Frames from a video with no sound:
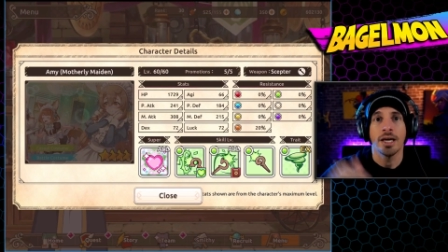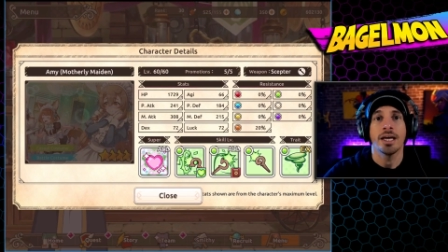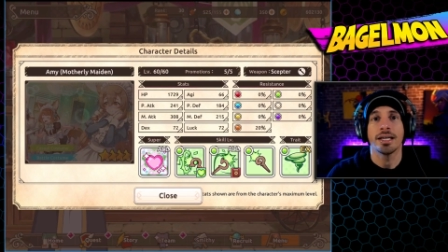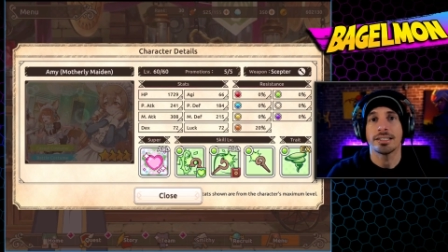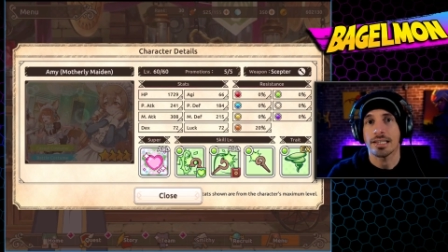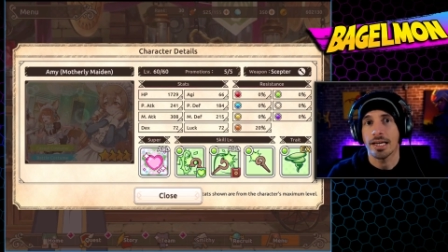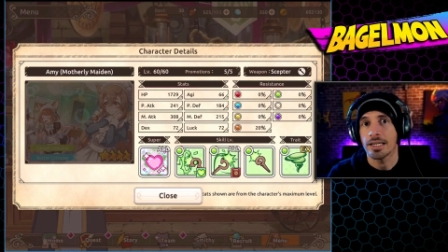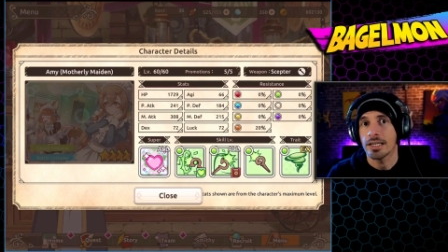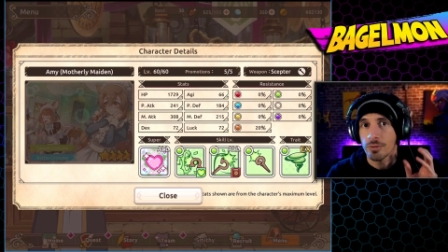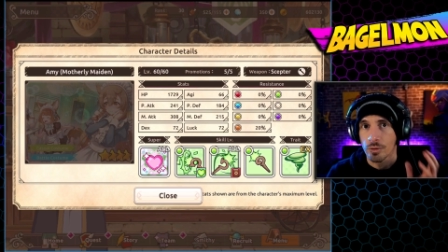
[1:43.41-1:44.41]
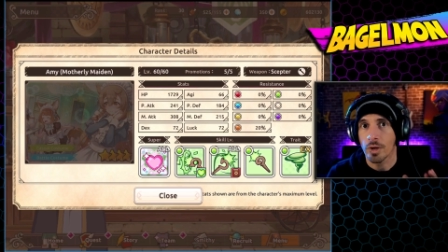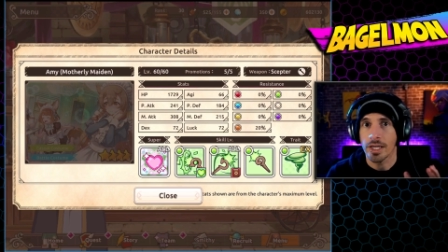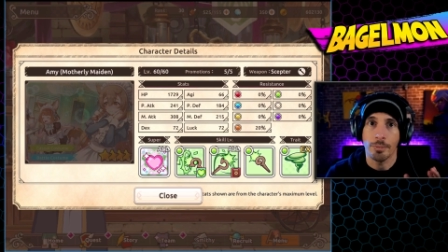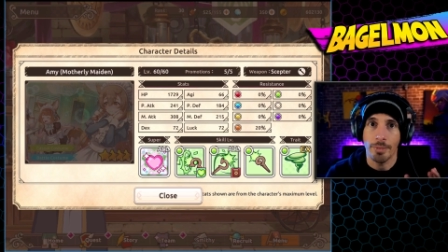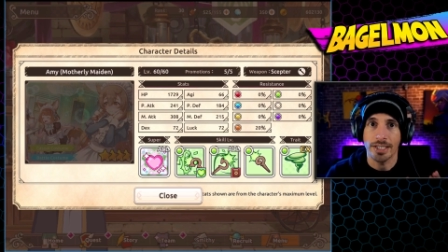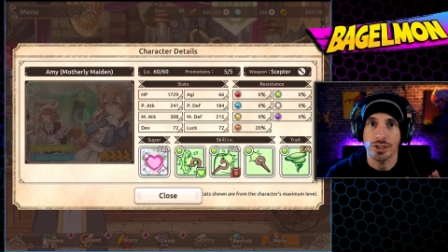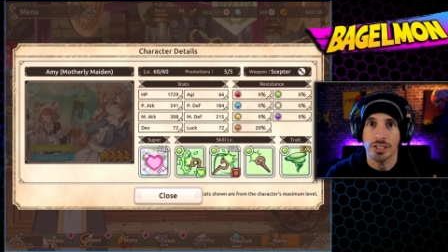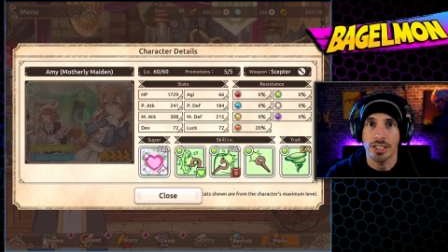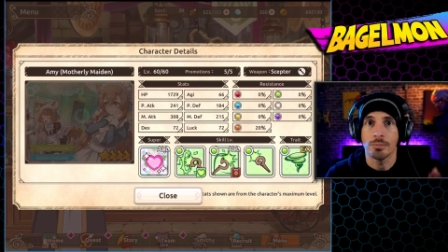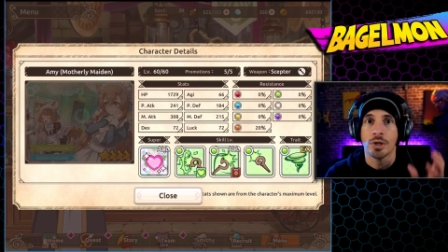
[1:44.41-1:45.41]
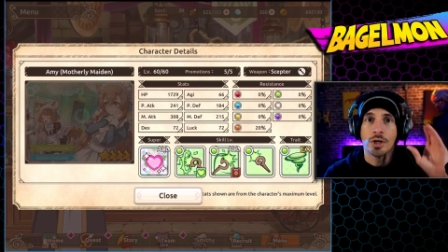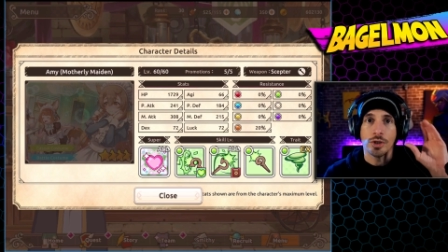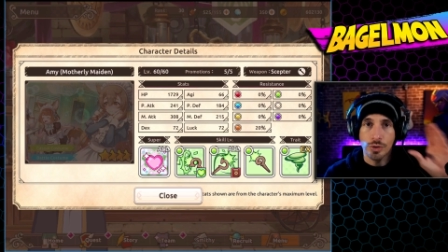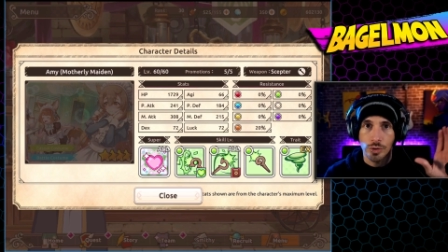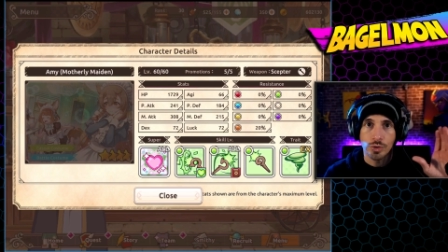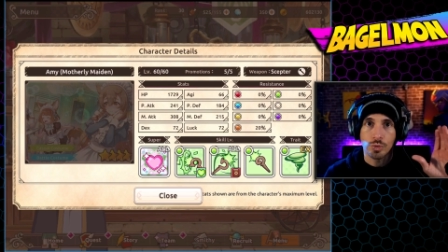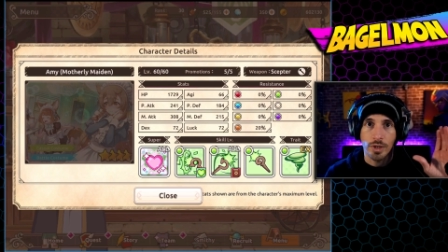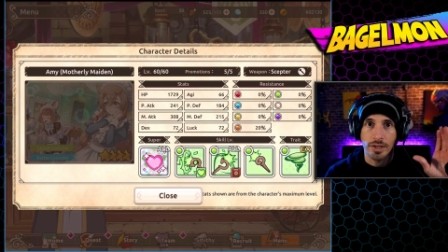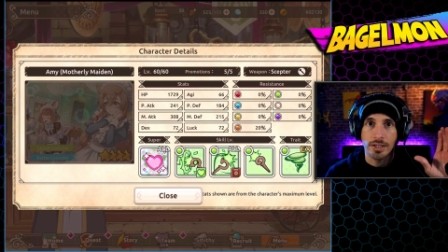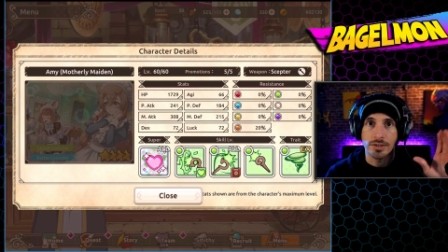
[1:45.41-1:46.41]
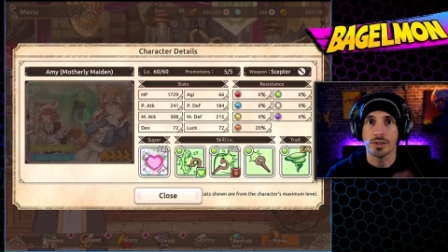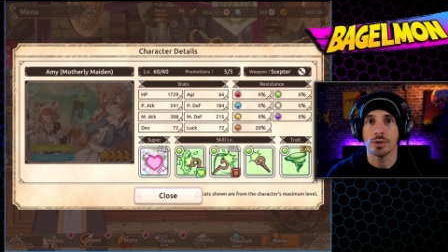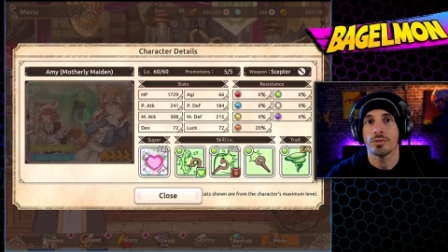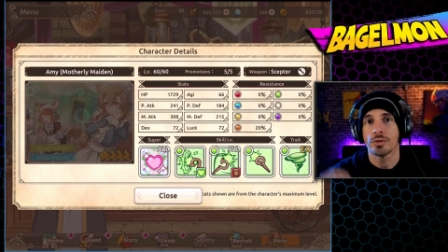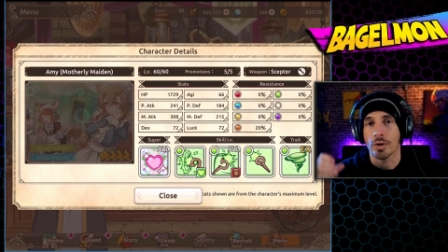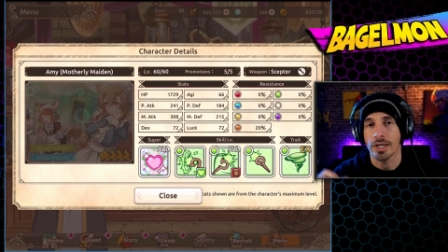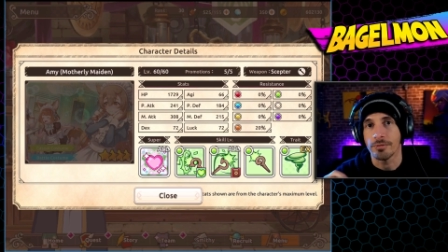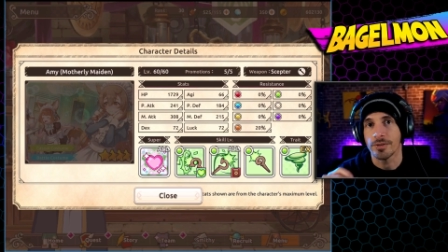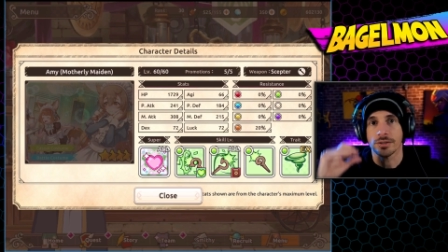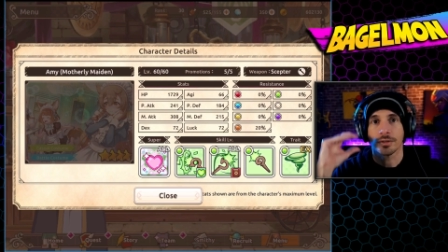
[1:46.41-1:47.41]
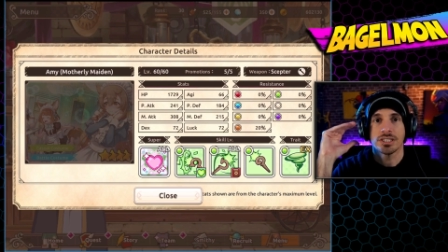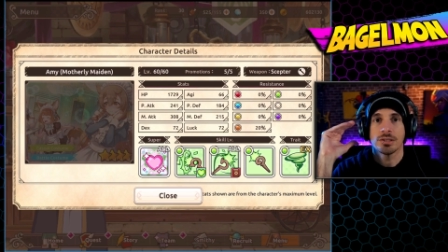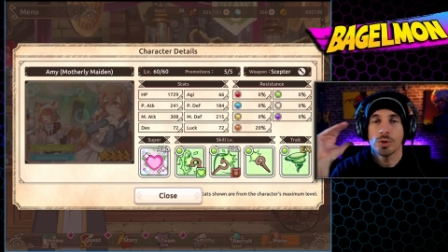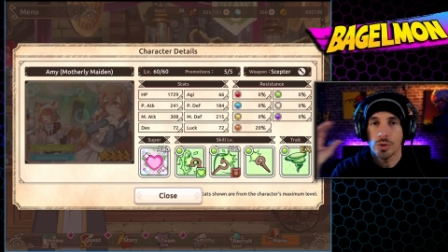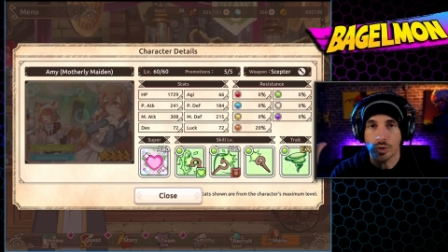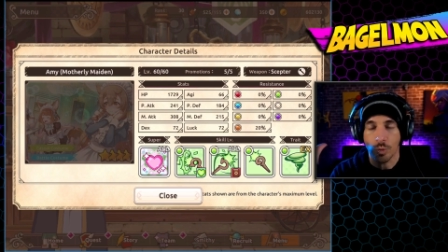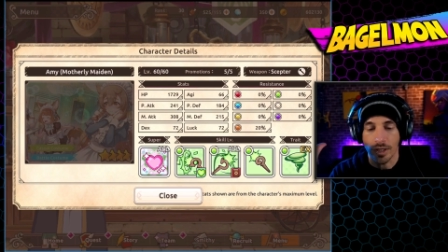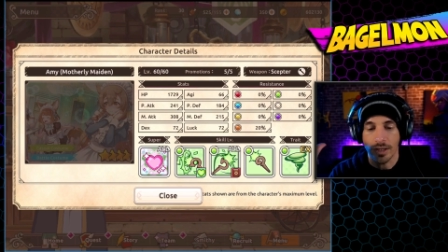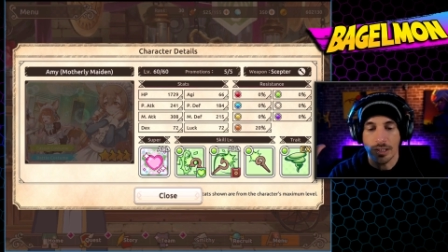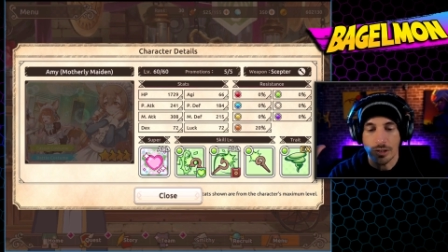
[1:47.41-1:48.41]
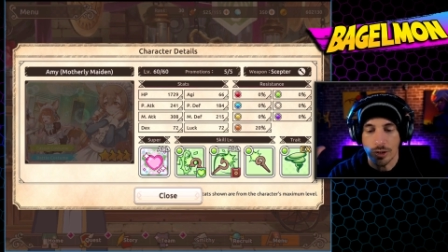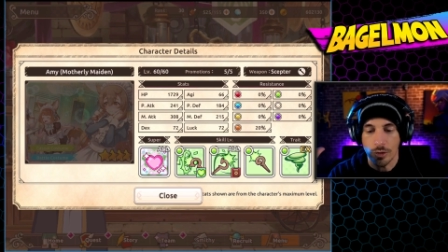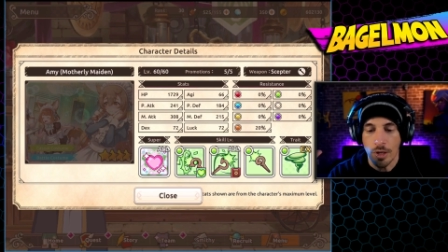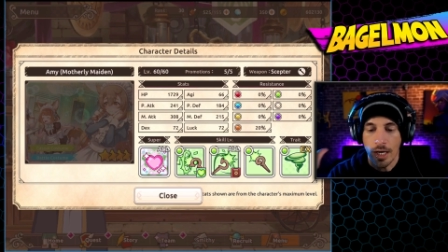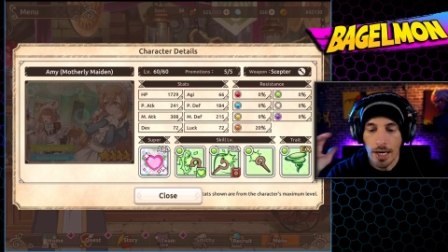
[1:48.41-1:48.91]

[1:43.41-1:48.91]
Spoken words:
It's a, if you're running a magic team, you use one of these two. If you're running a physical team, you use one of these two.